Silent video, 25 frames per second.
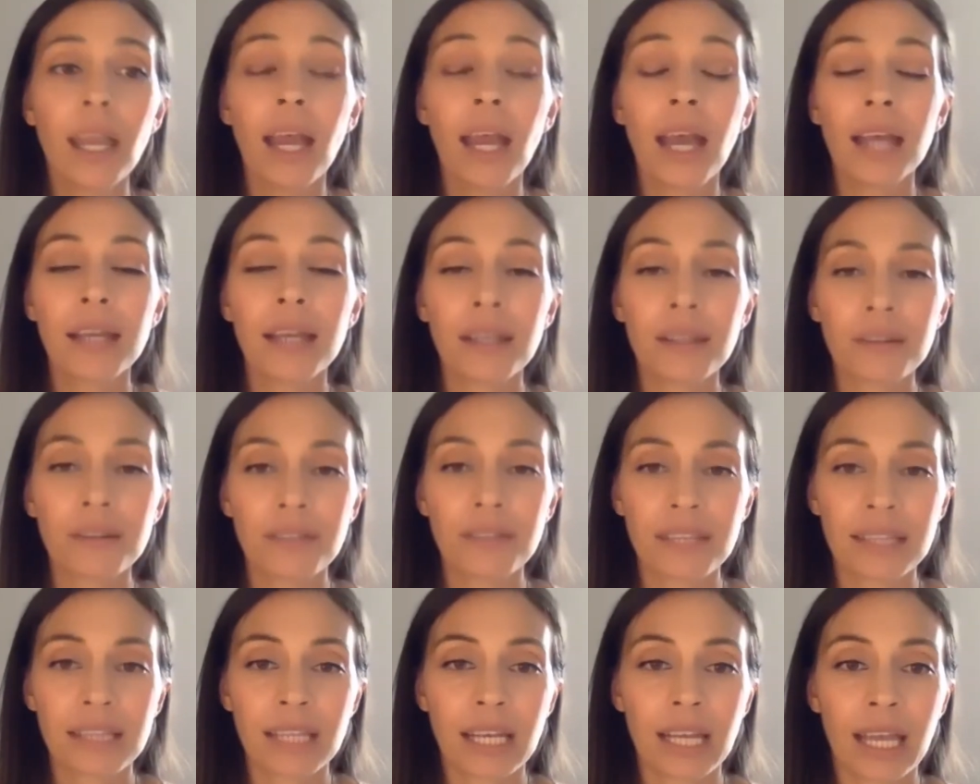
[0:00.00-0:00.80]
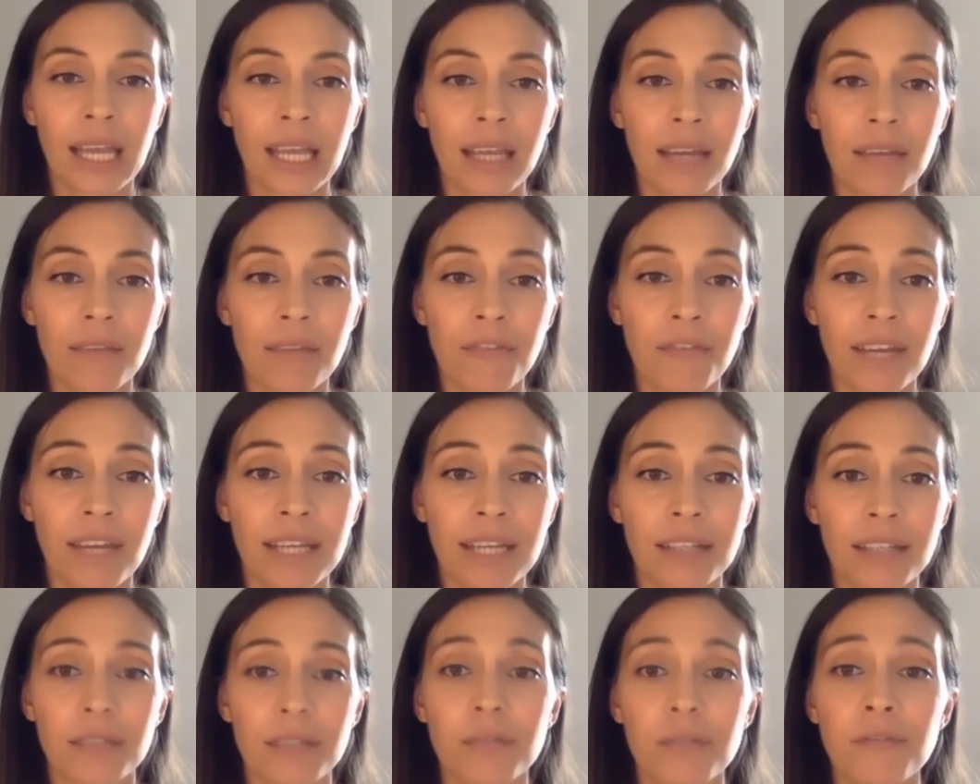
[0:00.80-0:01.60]
Another thing that I
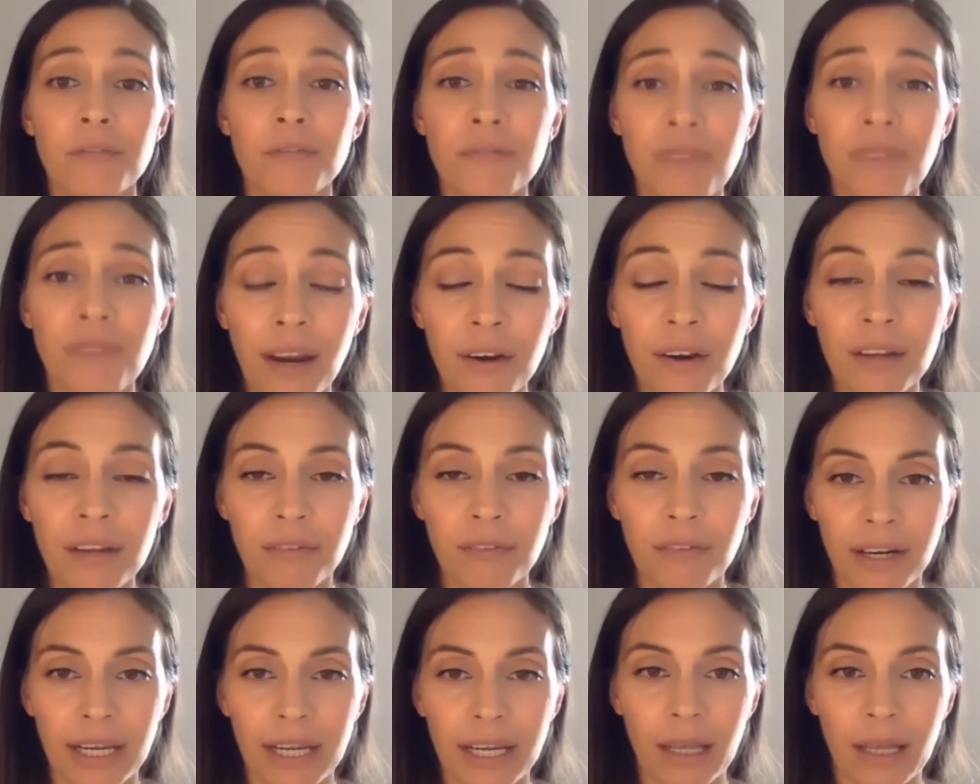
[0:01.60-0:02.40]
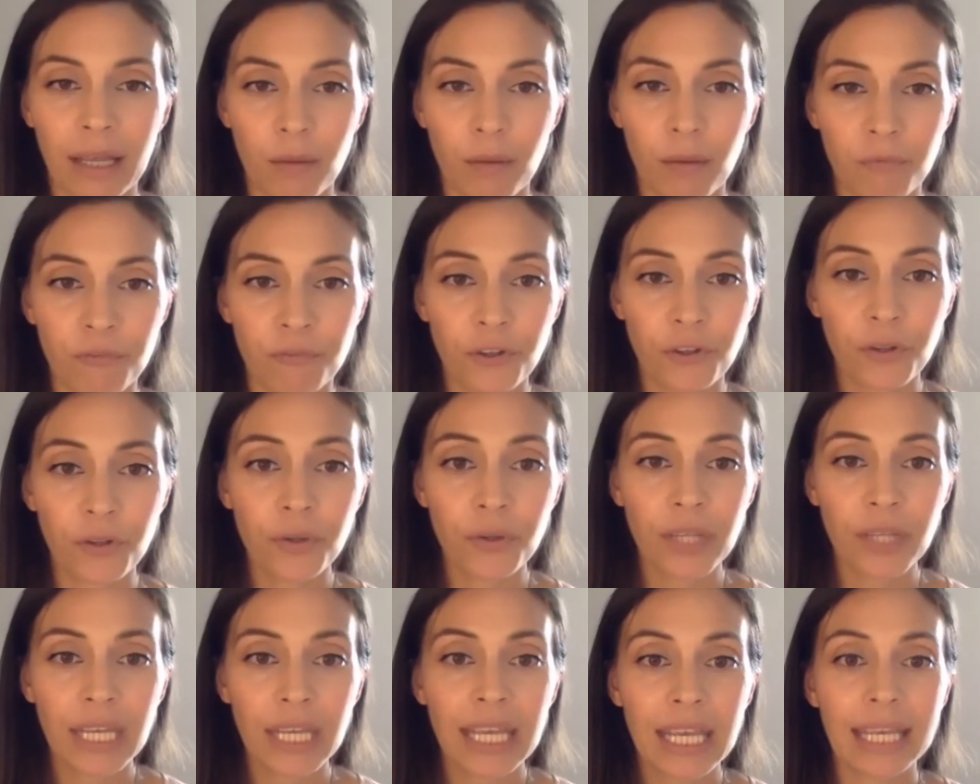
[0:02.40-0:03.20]
find very, very
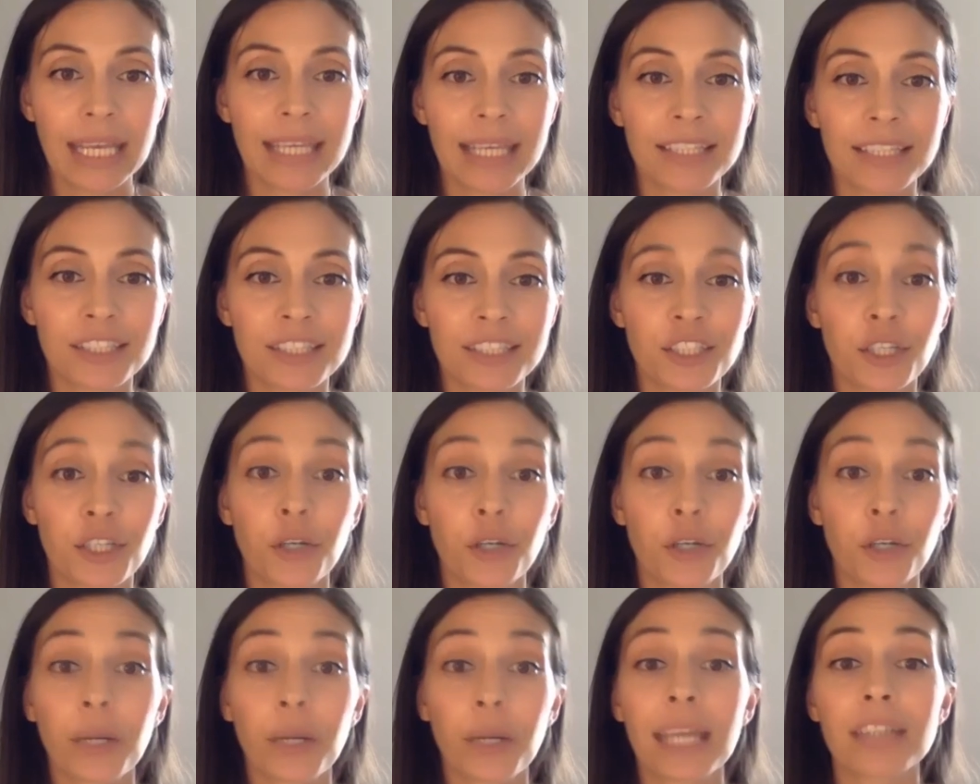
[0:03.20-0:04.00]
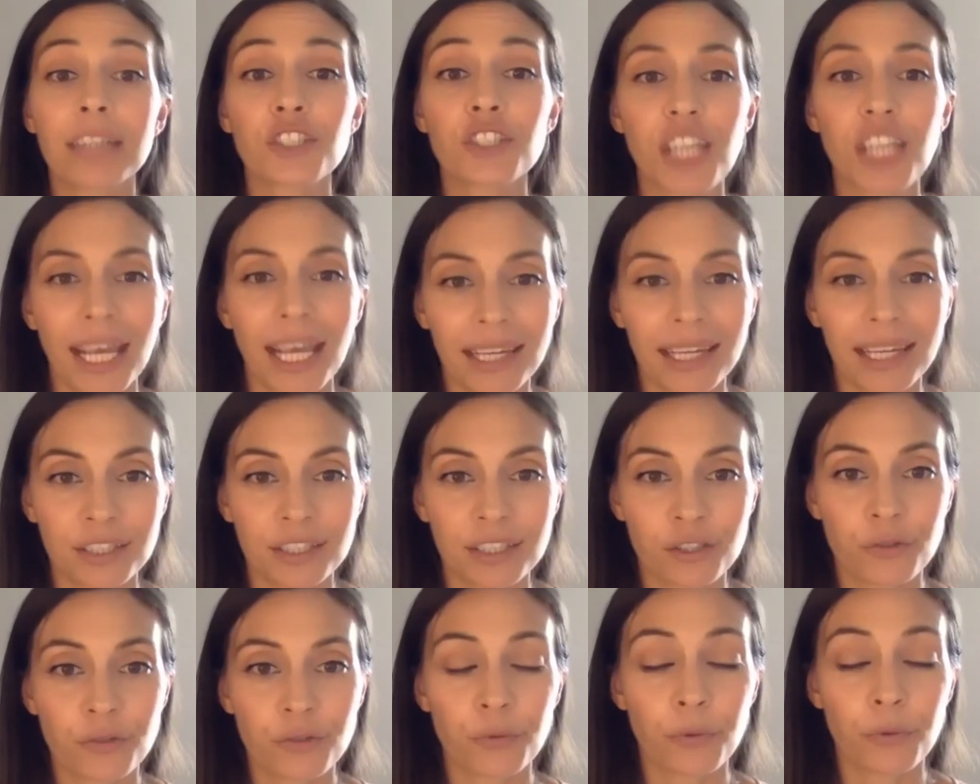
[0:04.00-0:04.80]
helpful is to create
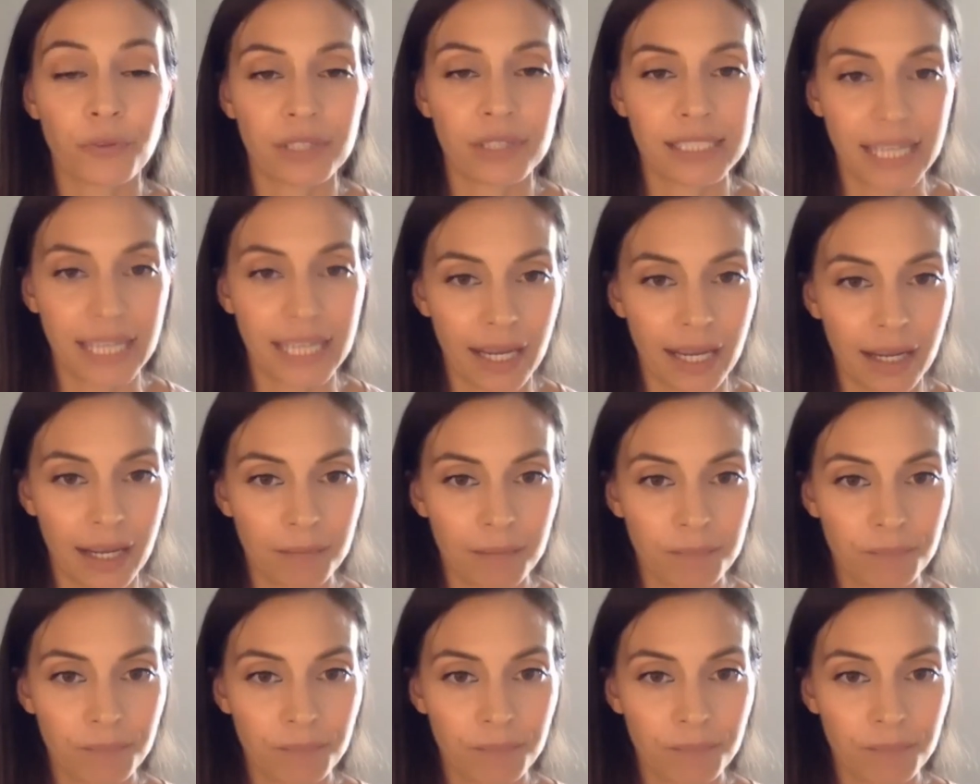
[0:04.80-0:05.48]
check-ins through the day.